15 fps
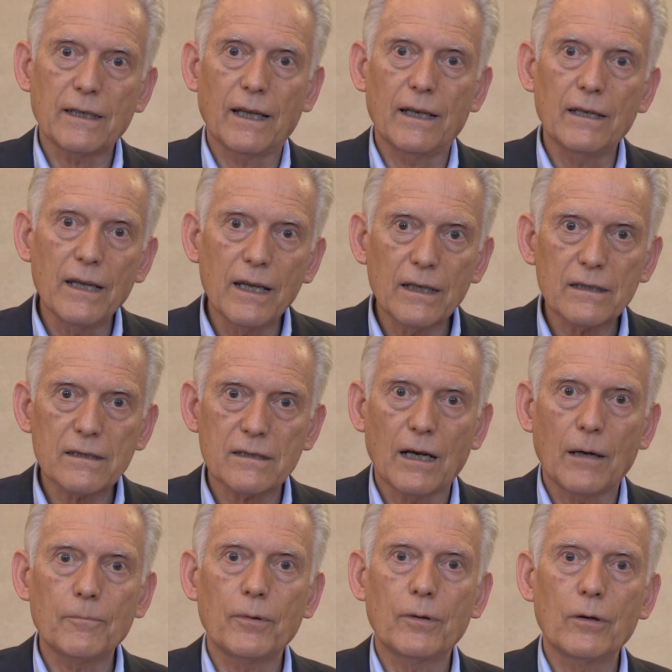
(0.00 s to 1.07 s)
and links
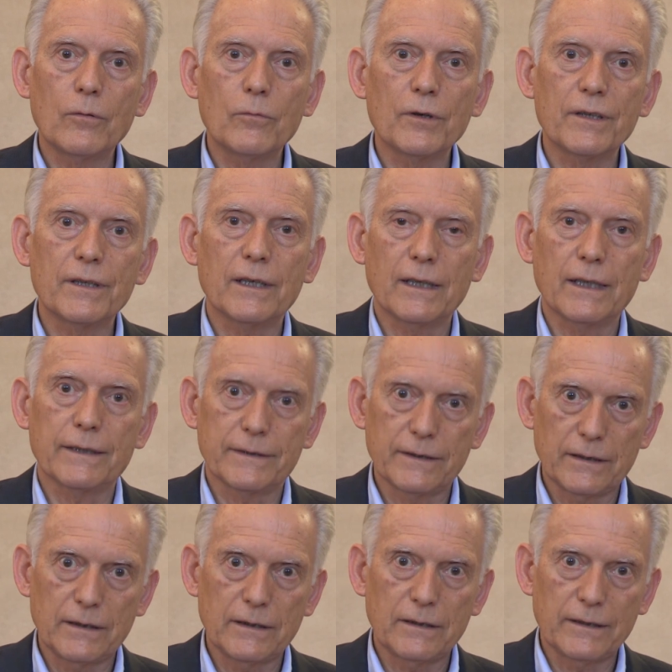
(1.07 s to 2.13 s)
up with
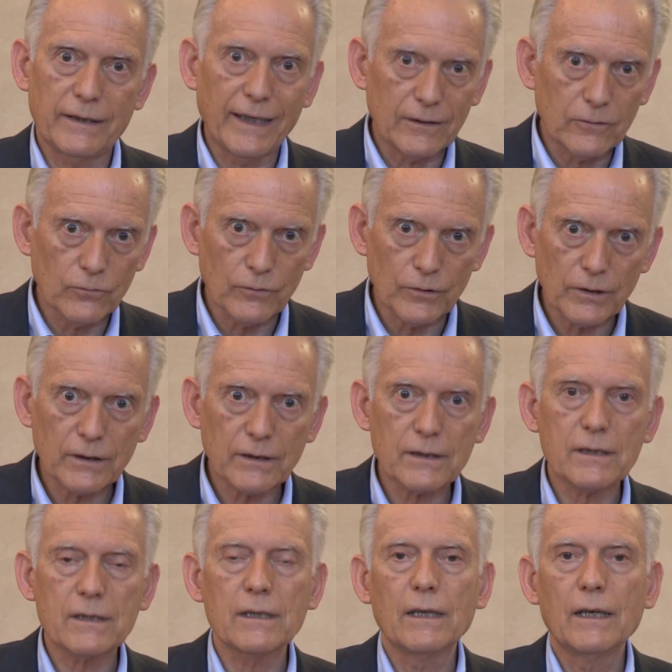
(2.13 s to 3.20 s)
other
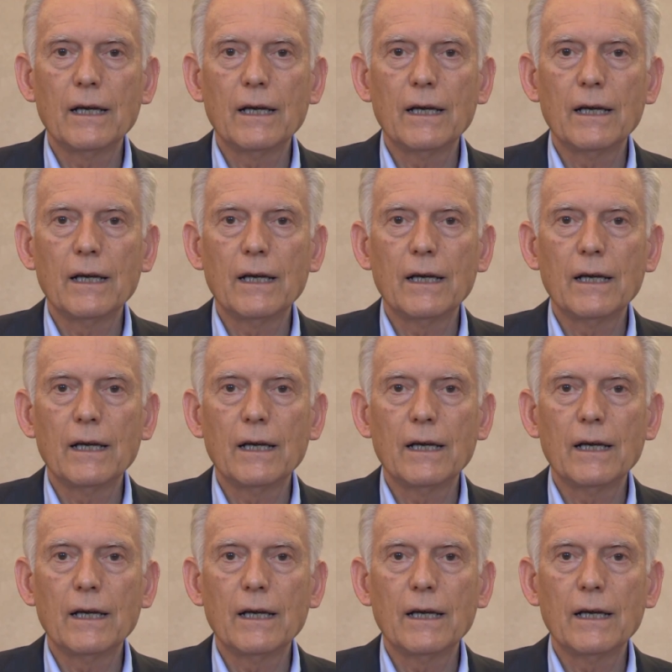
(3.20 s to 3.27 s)
networks,